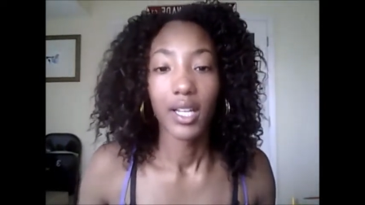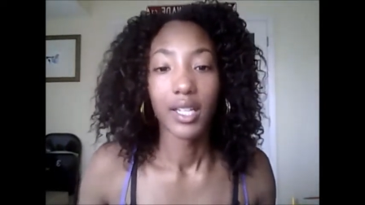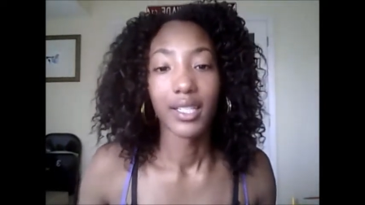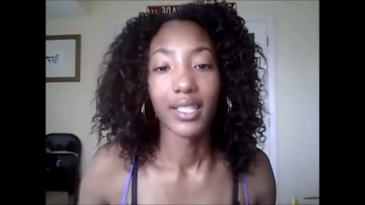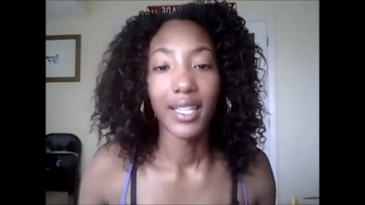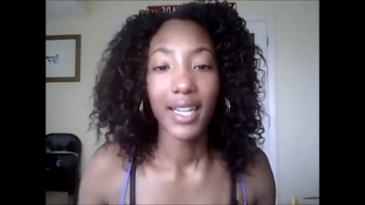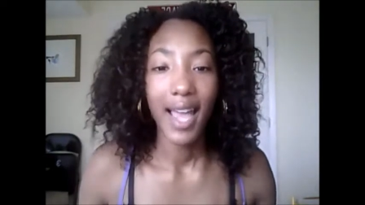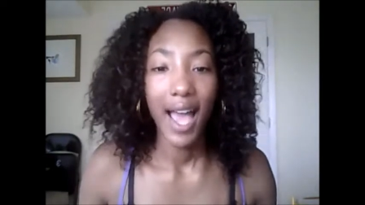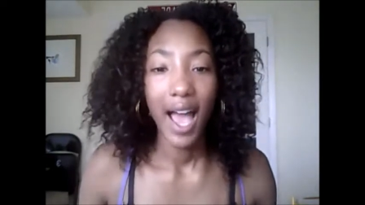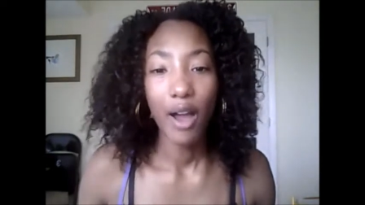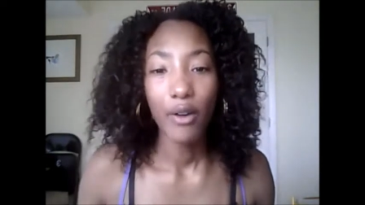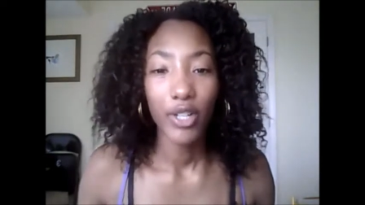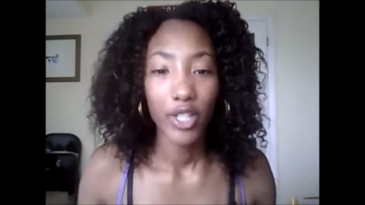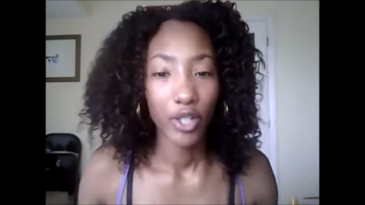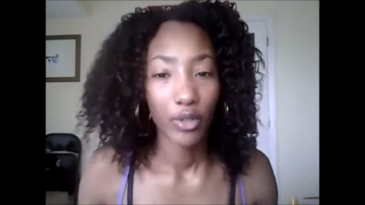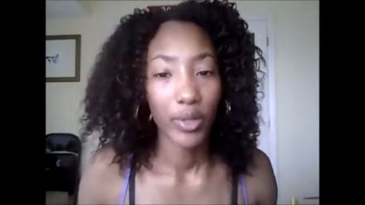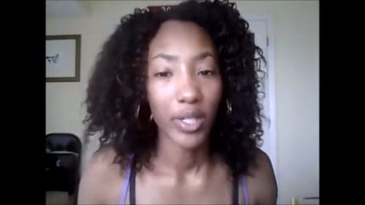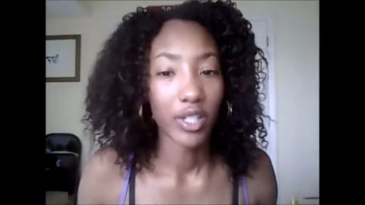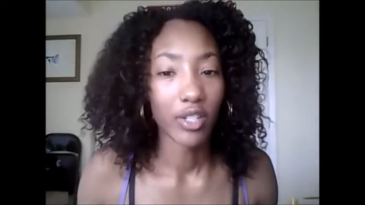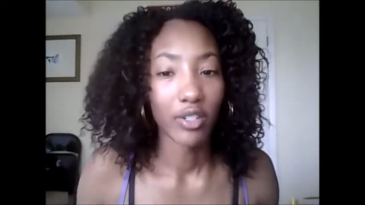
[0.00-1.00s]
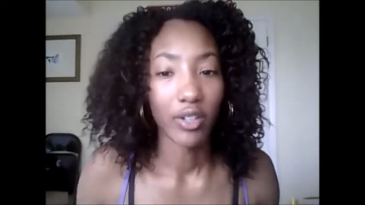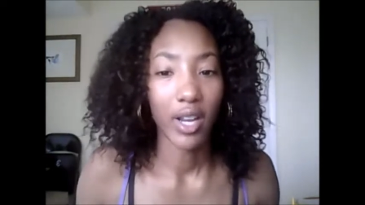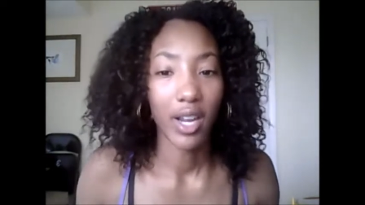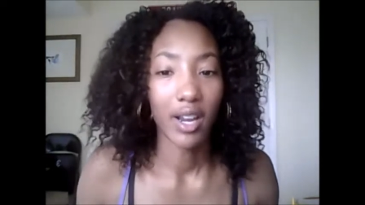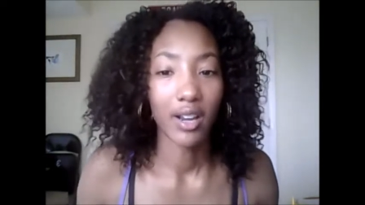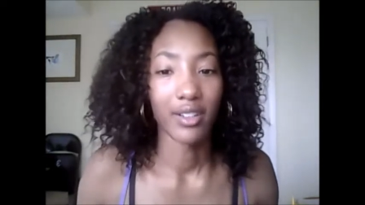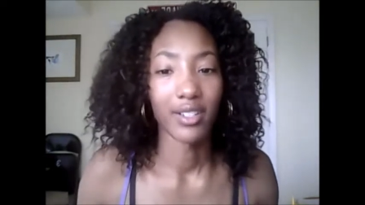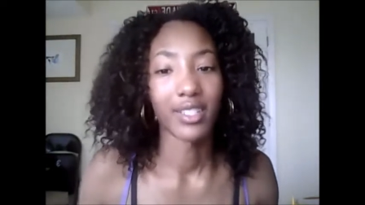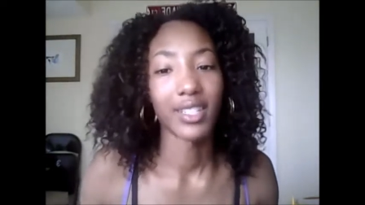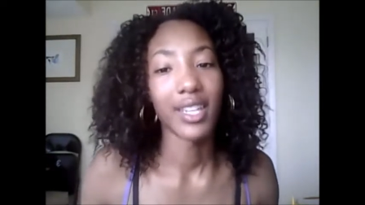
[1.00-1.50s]
see how it treats your
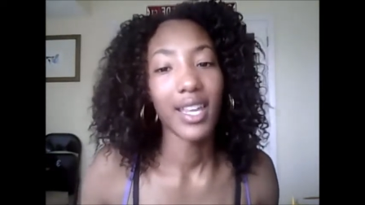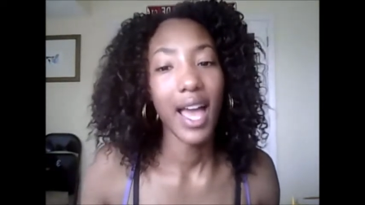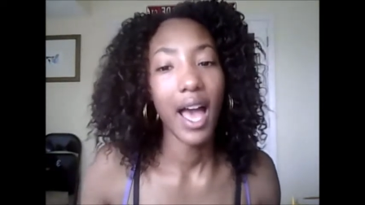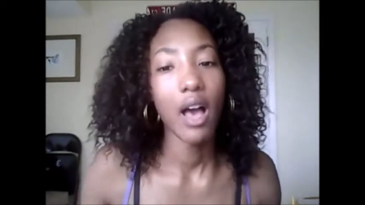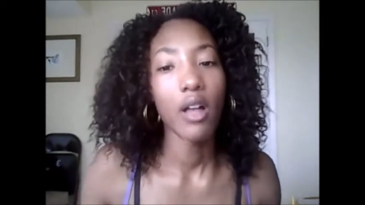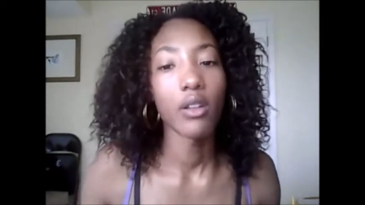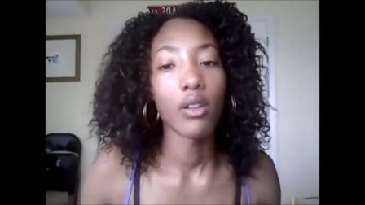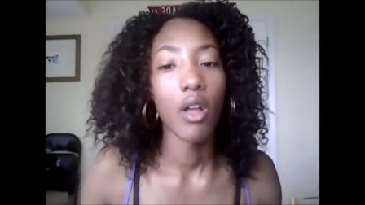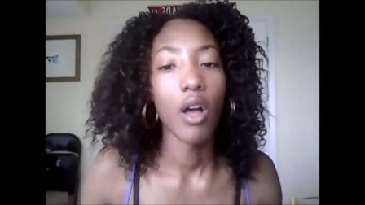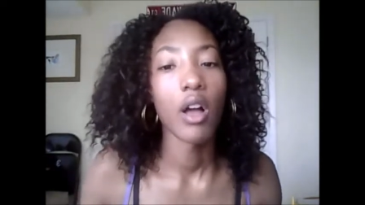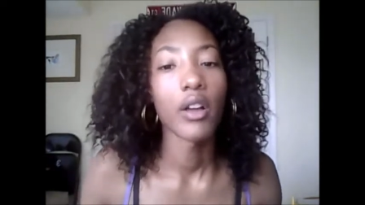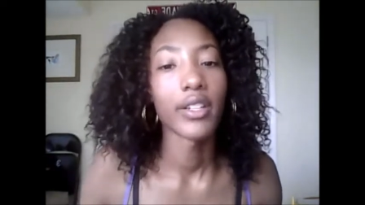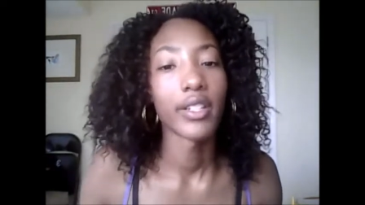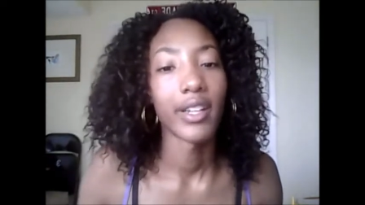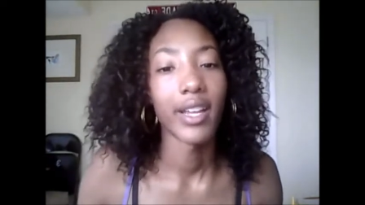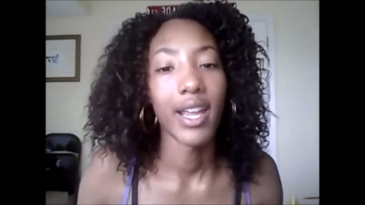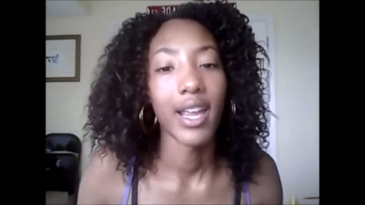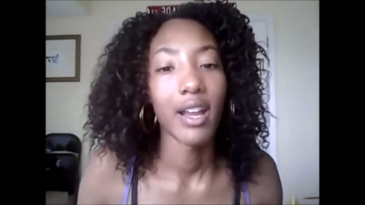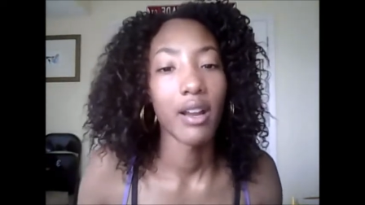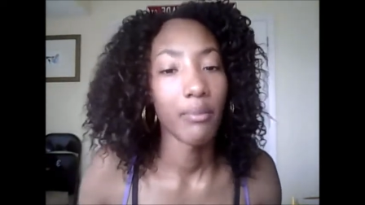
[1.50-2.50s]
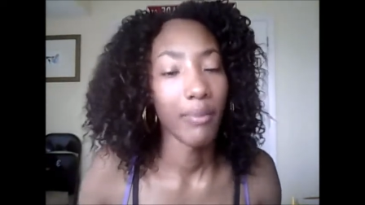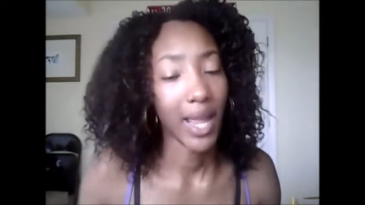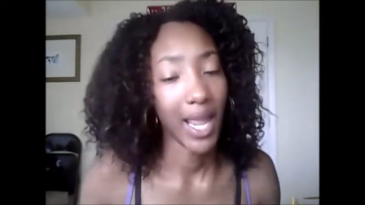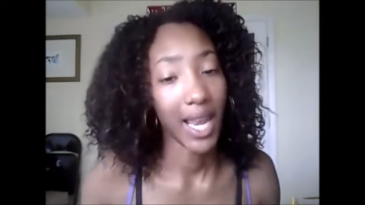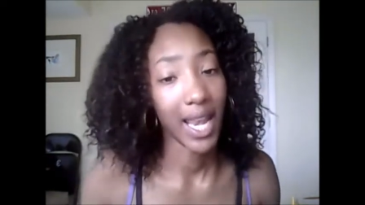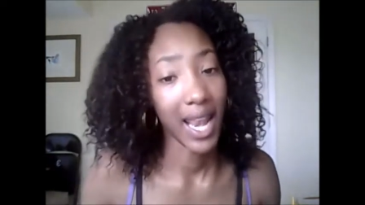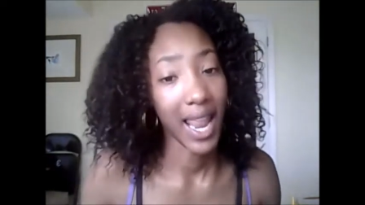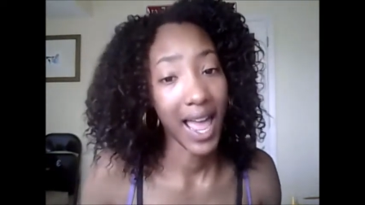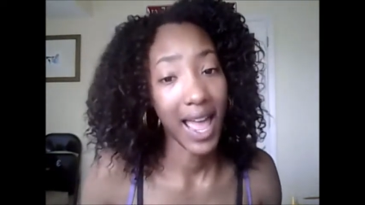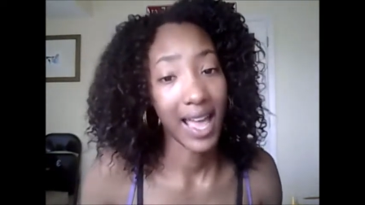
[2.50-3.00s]
hair see how long your hair
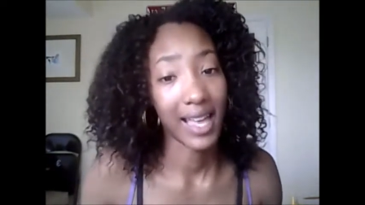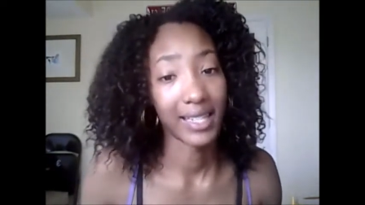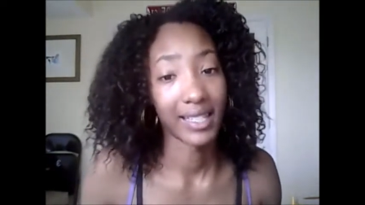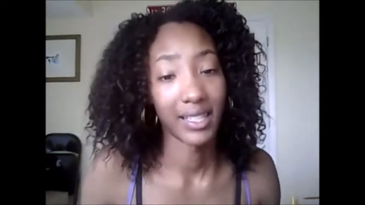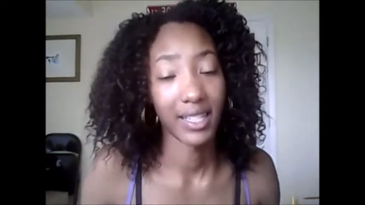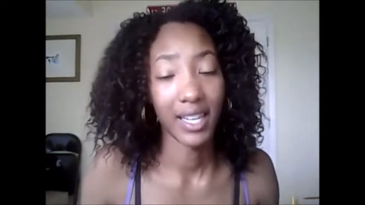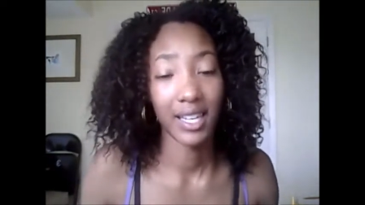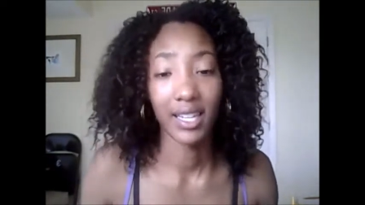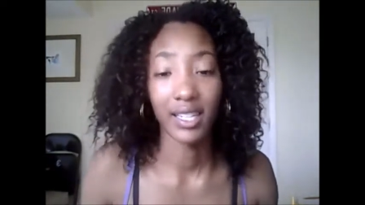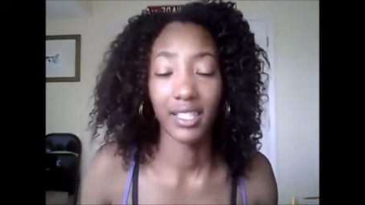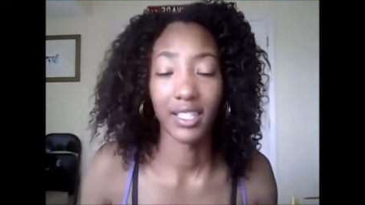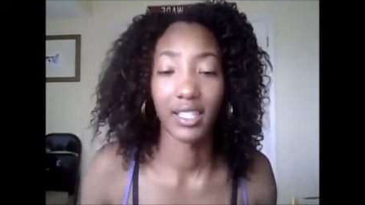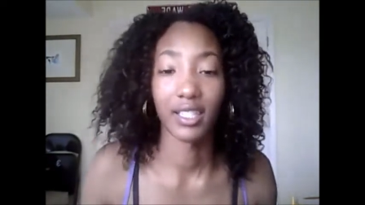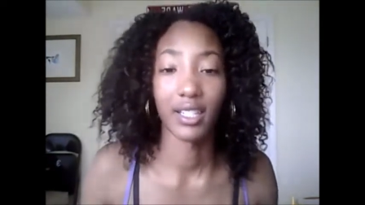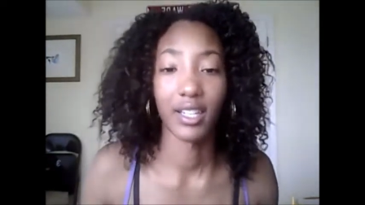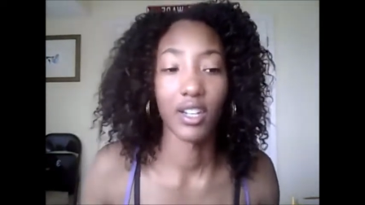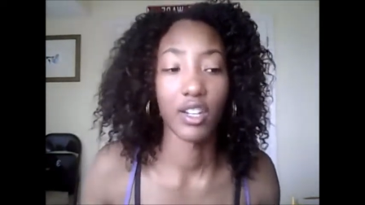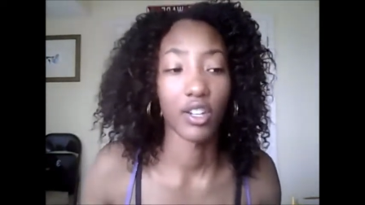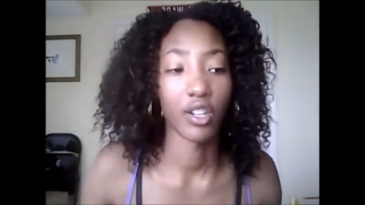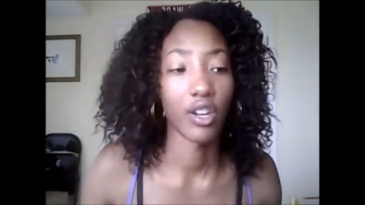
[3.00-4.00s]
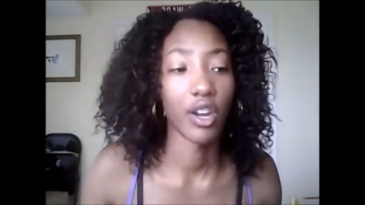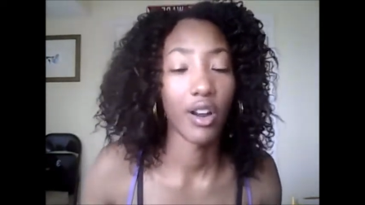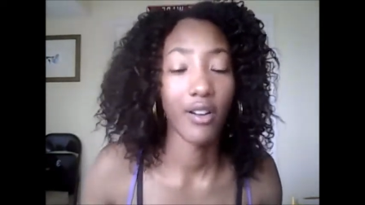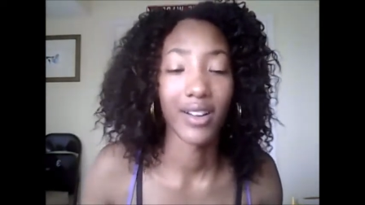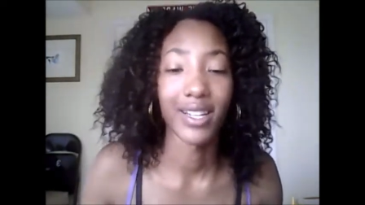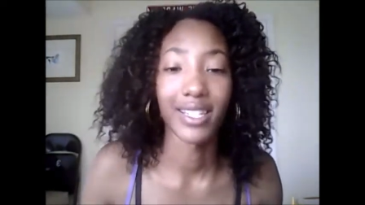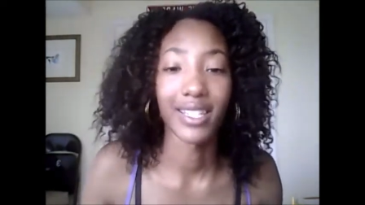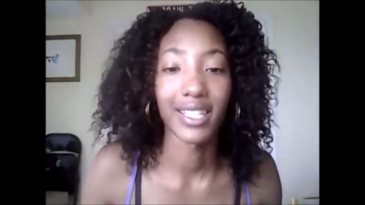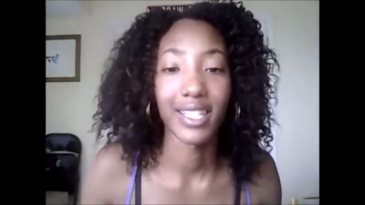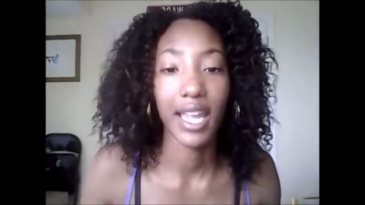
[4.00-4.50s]
may last in its
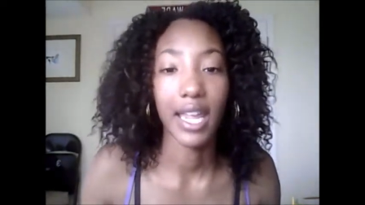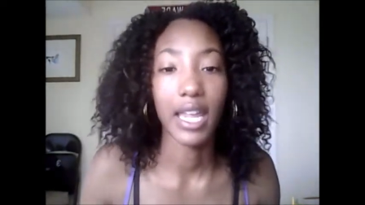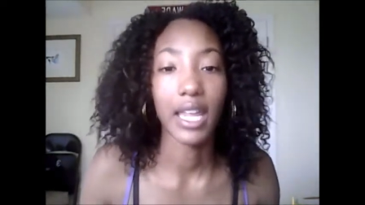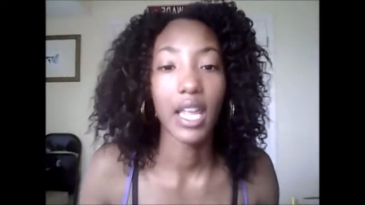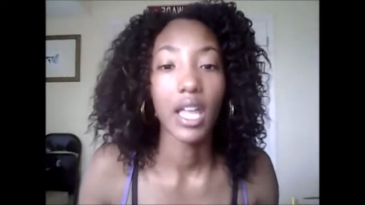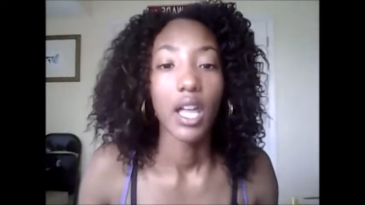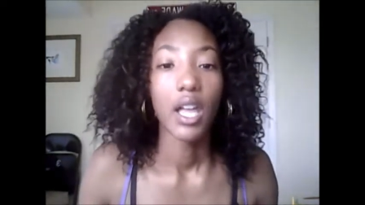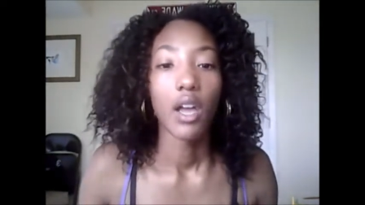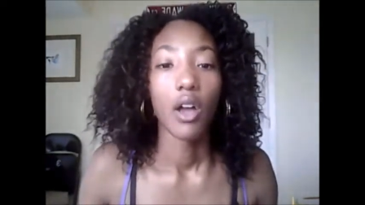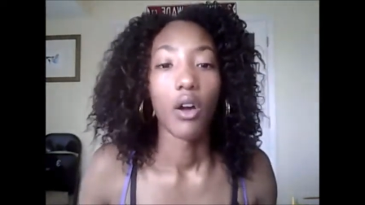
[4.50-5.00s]
current state